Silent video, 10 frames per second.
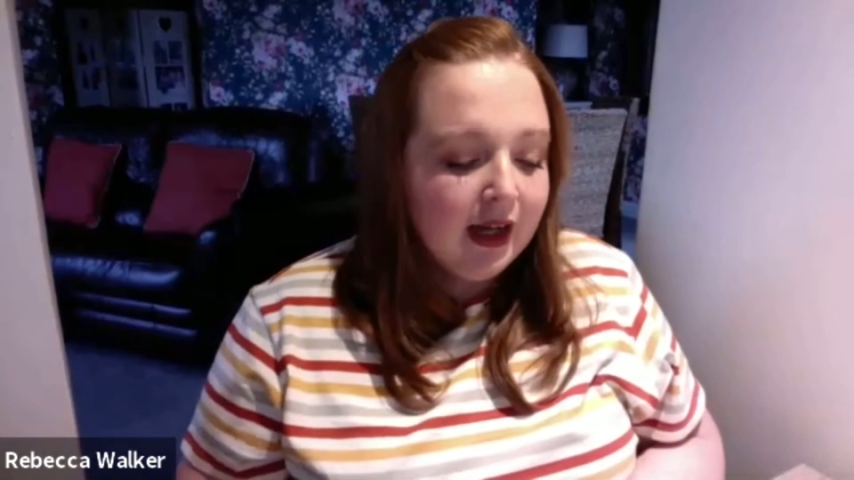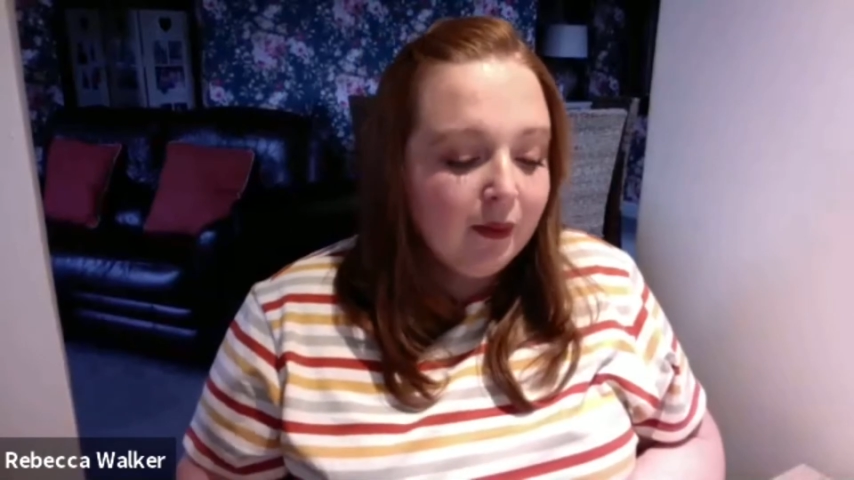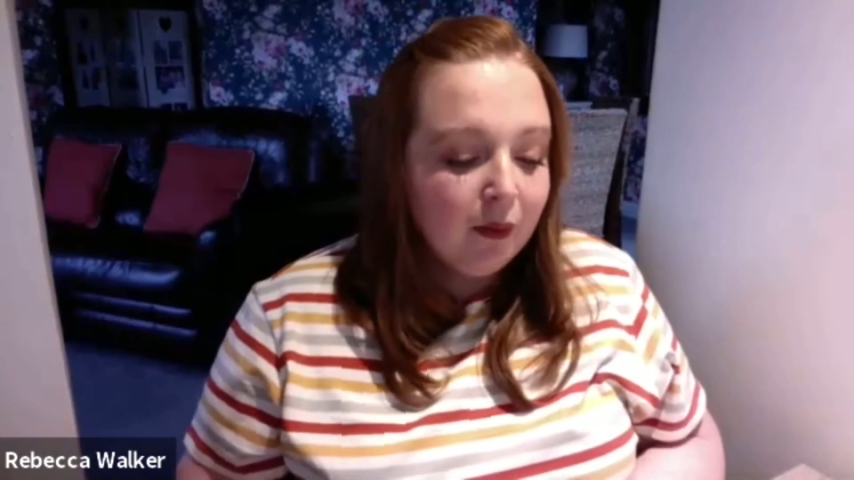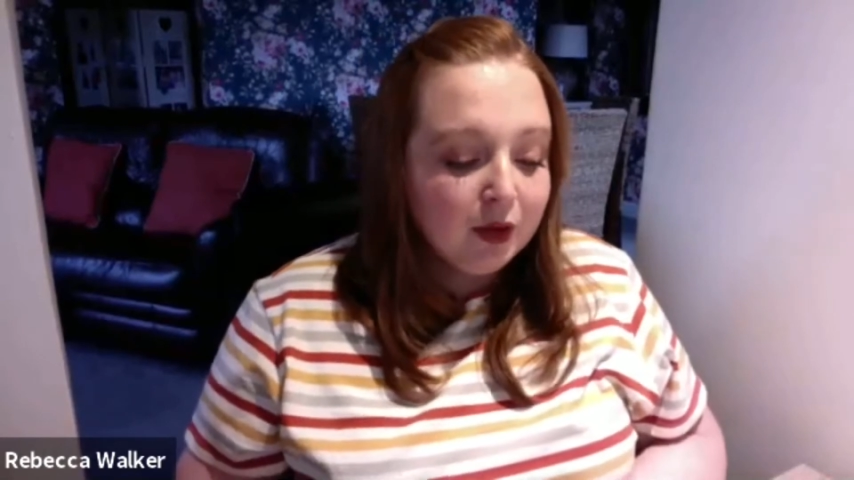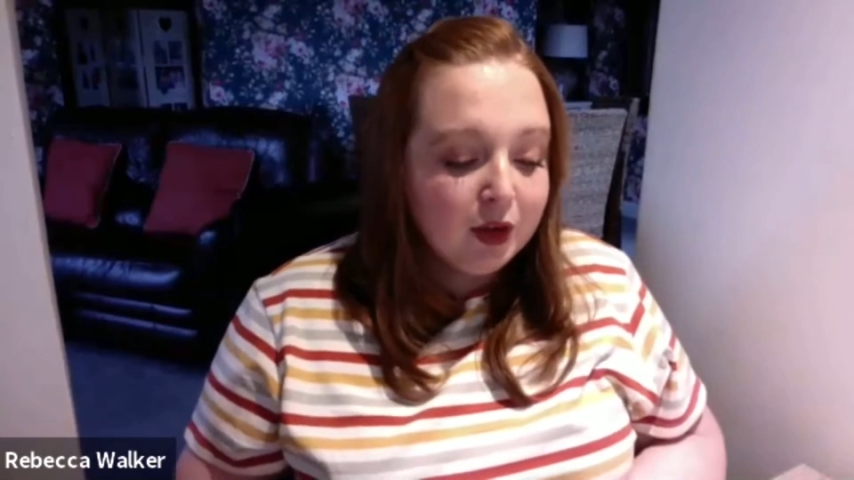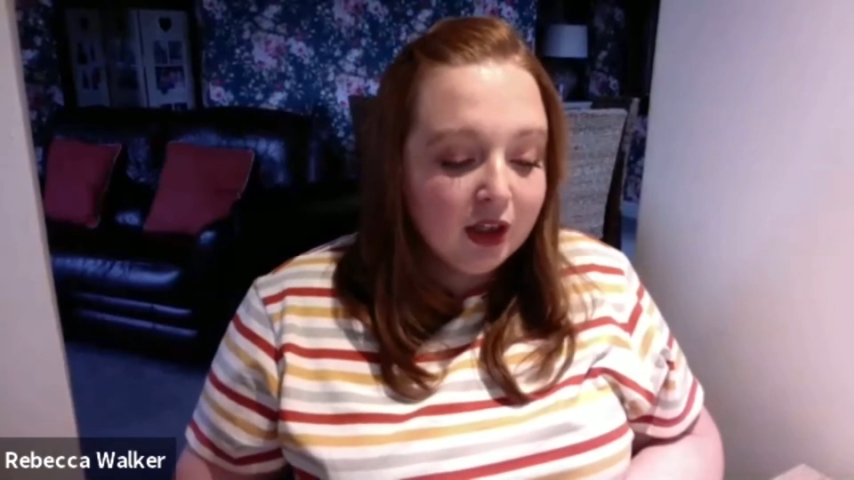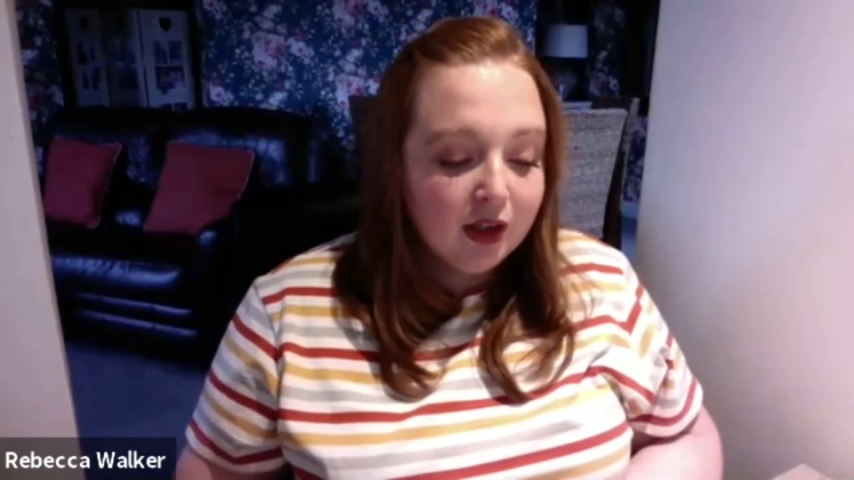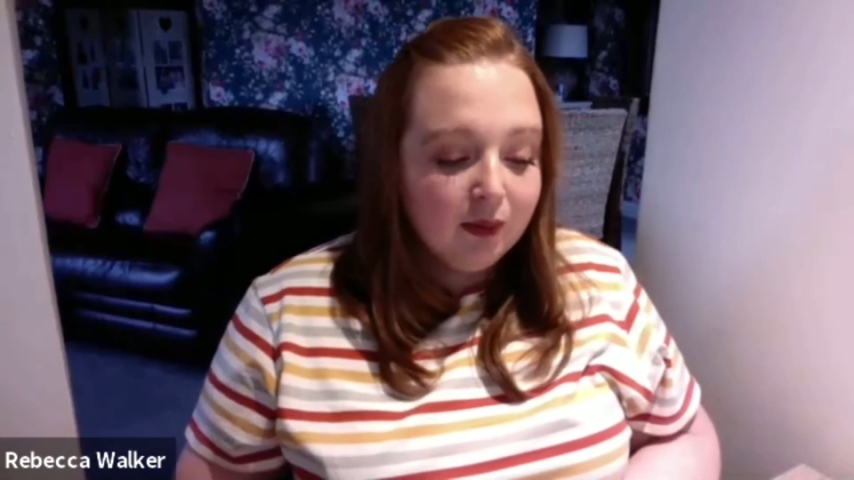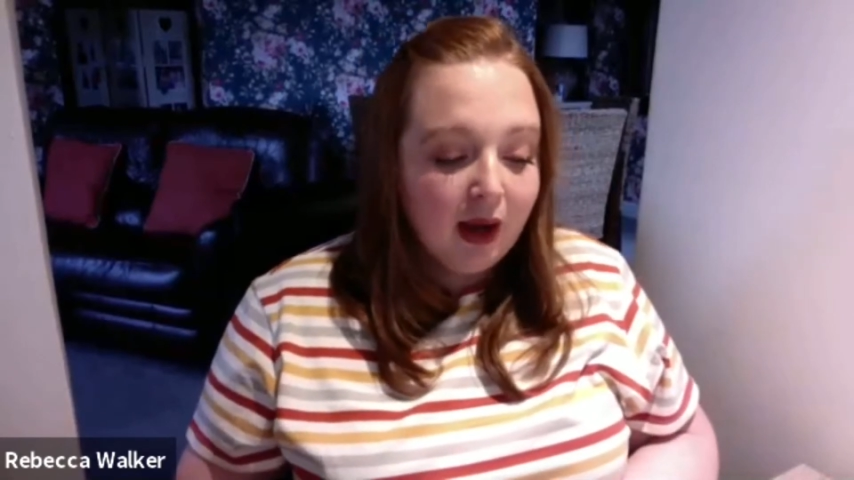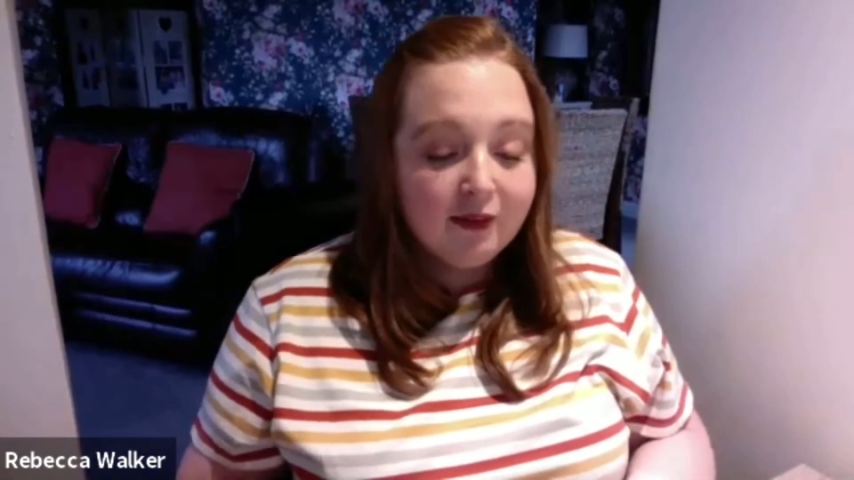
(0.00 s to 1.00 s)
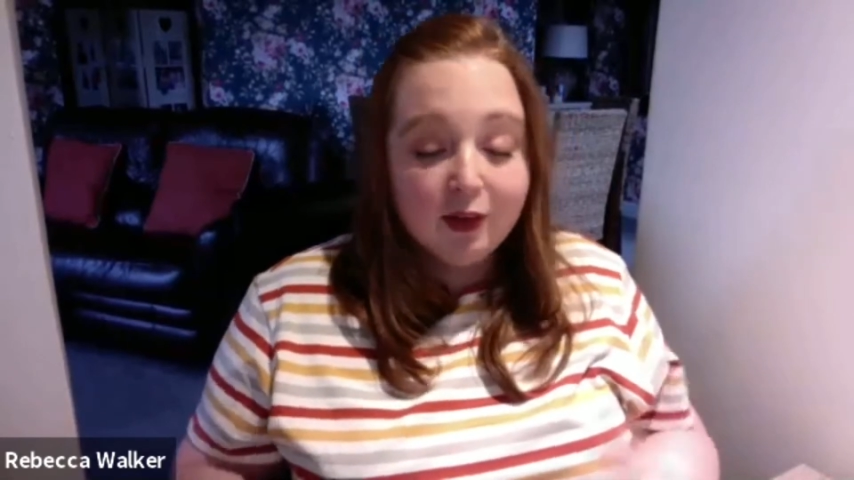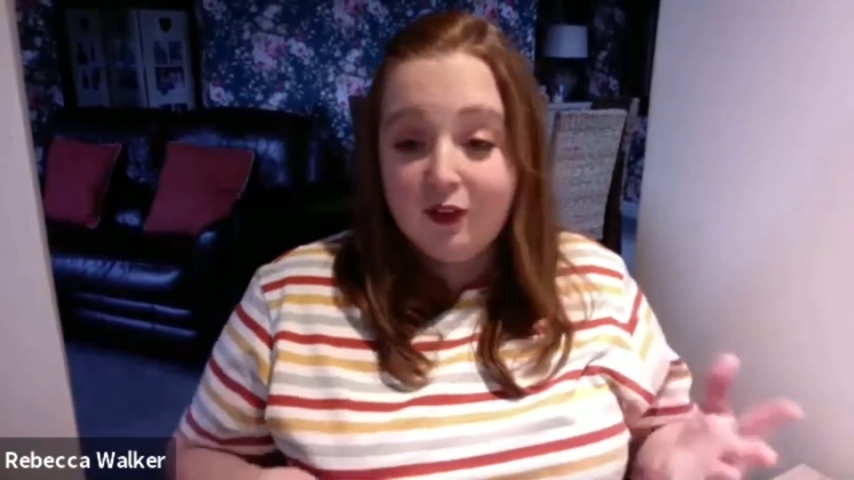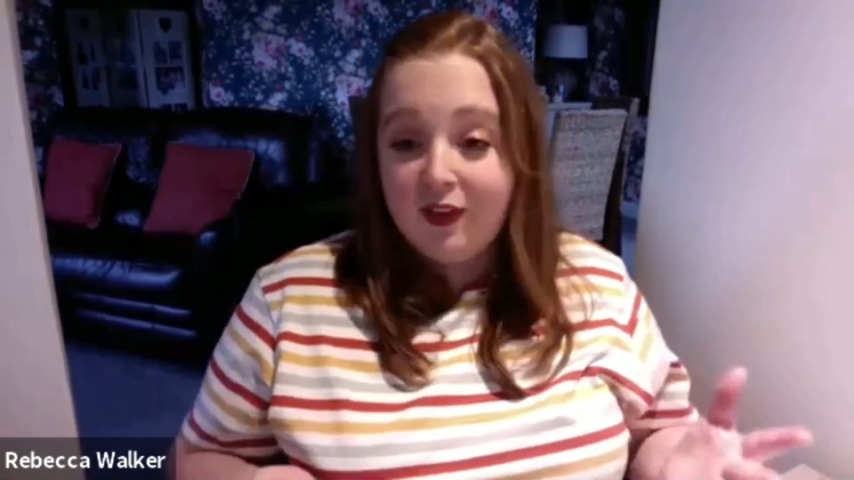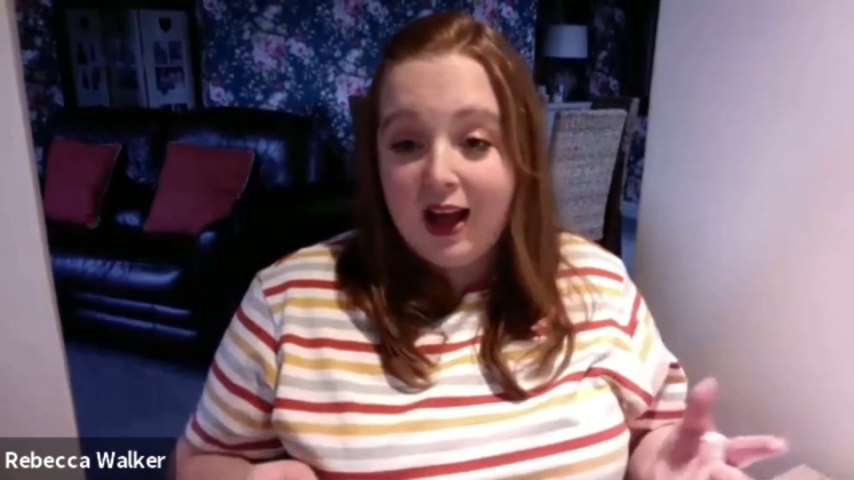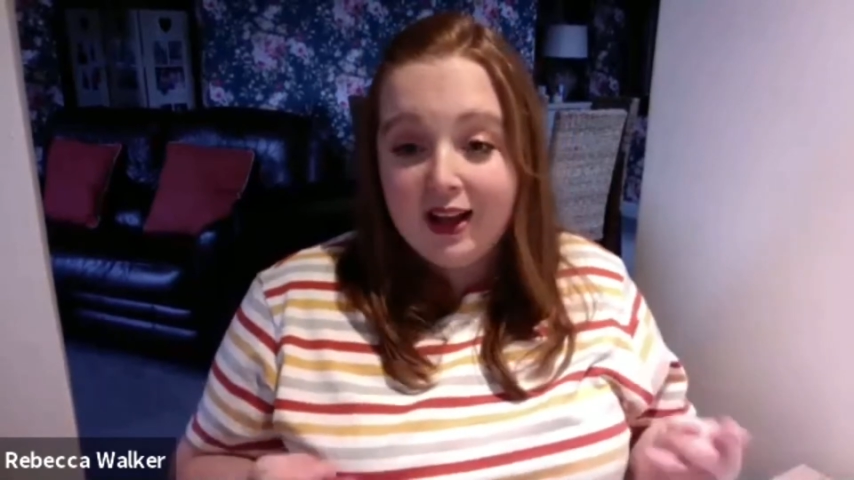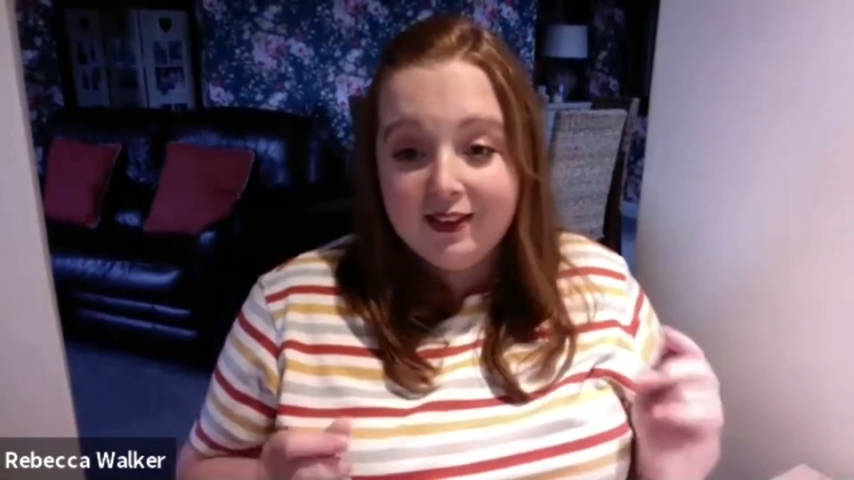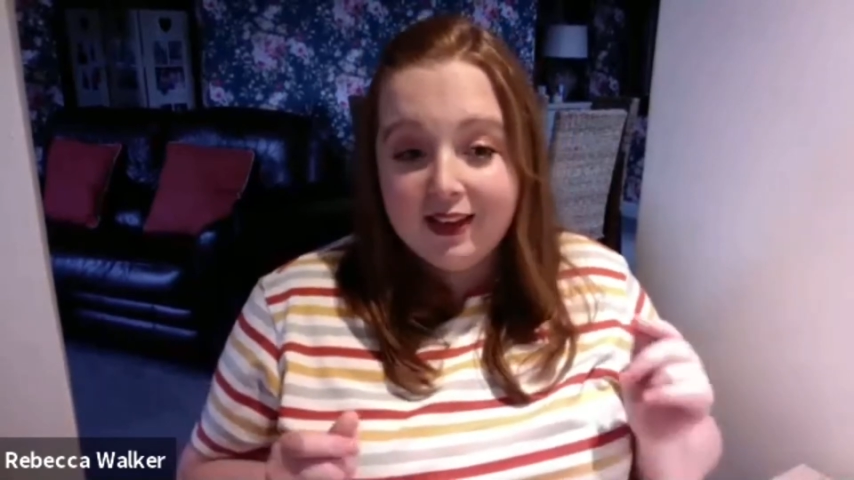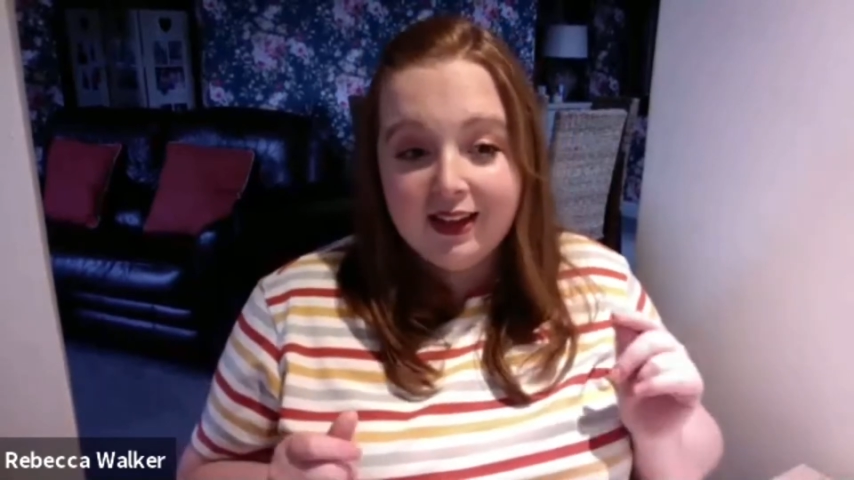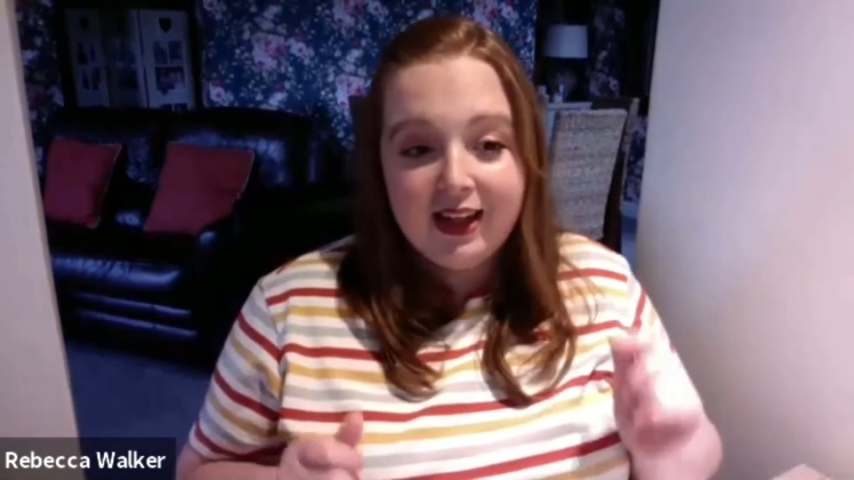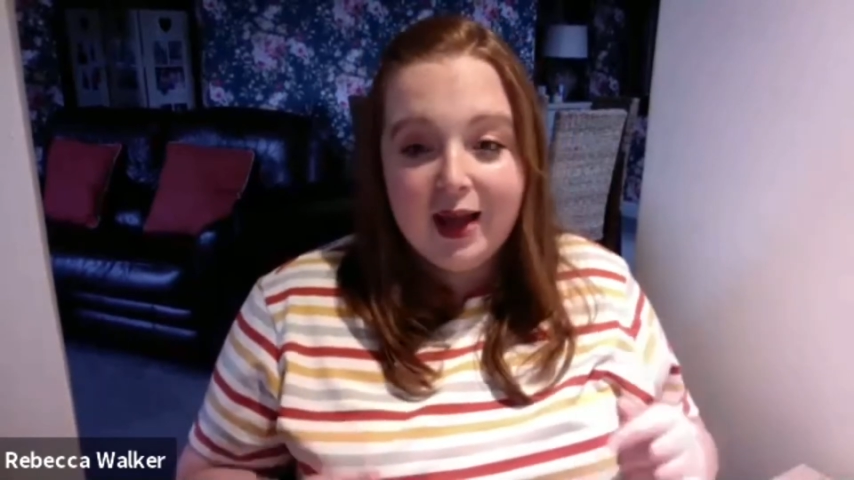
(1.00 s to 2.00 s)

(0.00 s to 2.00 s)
Once you have a look at that and think,